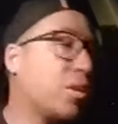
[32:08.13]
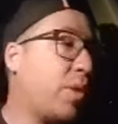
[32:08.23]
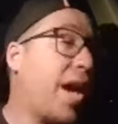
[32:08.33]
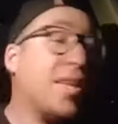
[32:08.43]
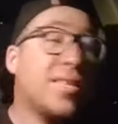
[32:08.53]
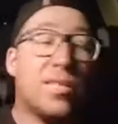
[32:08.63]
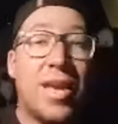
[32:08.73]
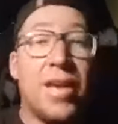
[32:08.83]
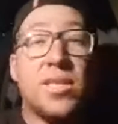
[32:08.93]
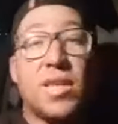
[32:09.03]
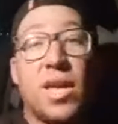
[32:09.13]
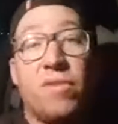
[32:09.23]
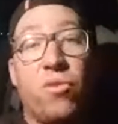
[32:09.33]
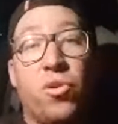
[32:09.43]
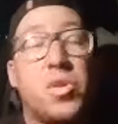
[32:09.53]
So we're headed to
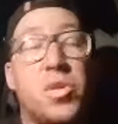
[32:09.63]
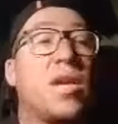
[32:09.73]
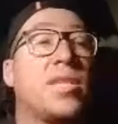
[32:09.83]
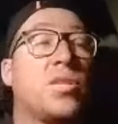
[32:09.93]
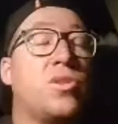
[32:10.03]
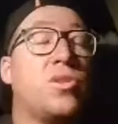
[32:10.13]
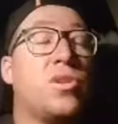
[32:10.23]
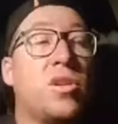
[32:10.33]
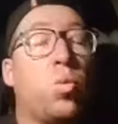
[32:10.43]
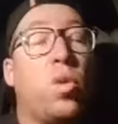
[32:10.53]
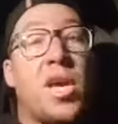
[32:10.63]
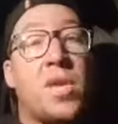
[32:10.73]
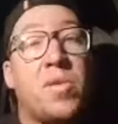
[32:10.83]
California. We can't tell you guys where,